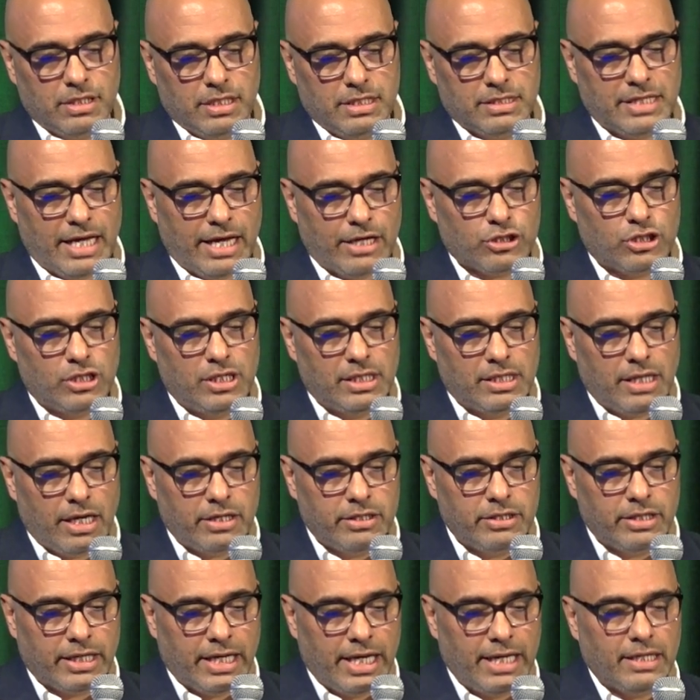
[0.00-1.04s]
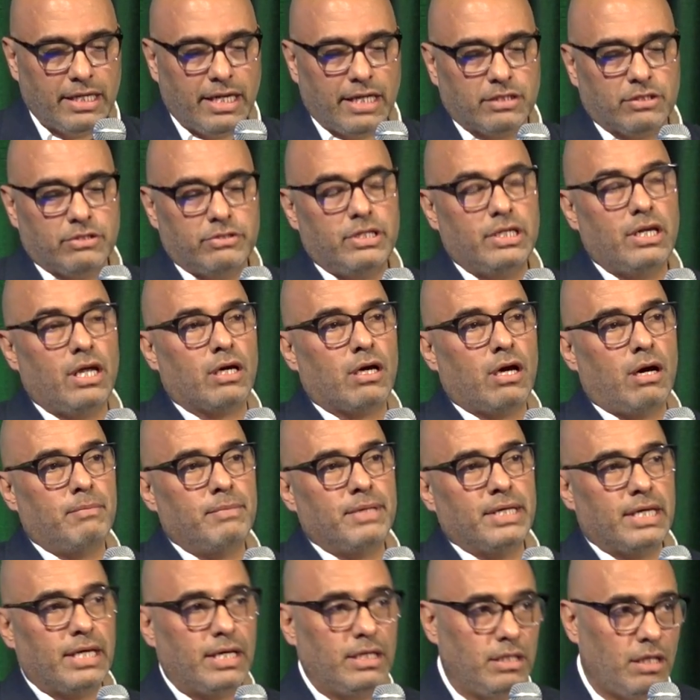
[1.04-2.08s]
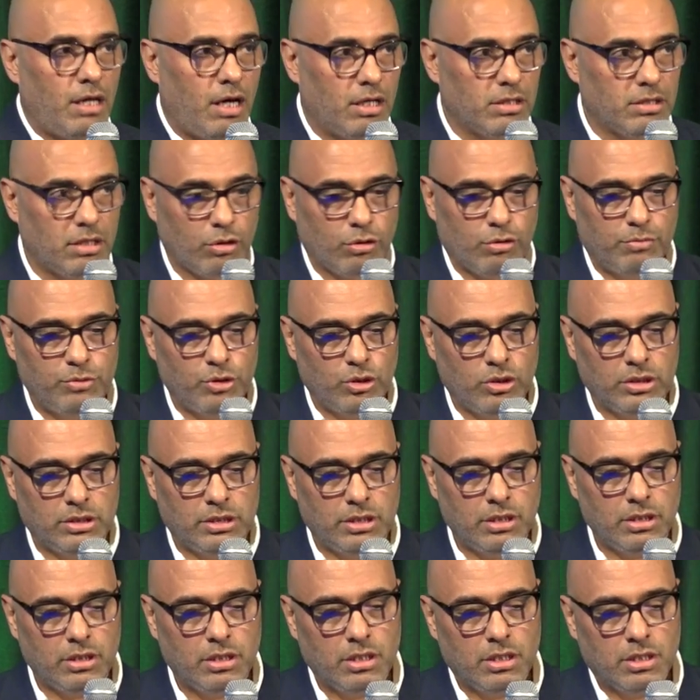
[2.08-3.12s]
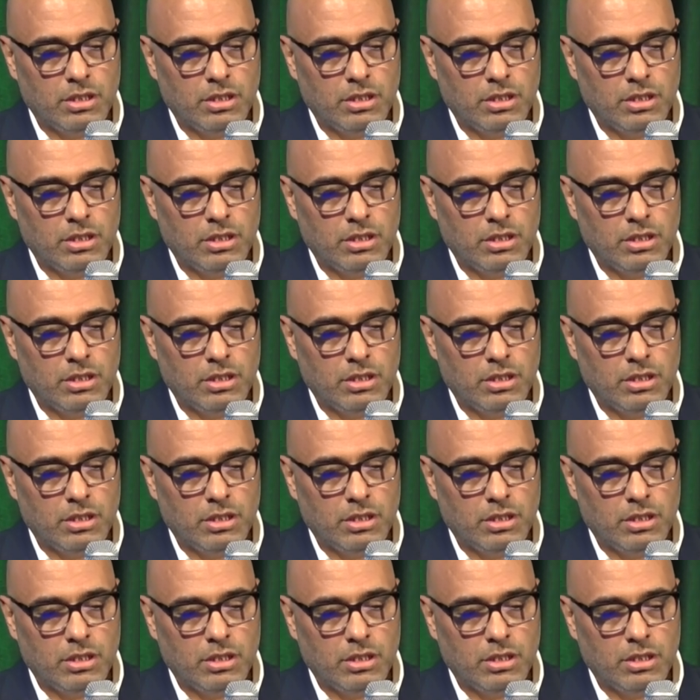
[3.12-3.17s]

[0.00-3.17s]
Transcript: is actually the Hurricane Katrina coming in on the community.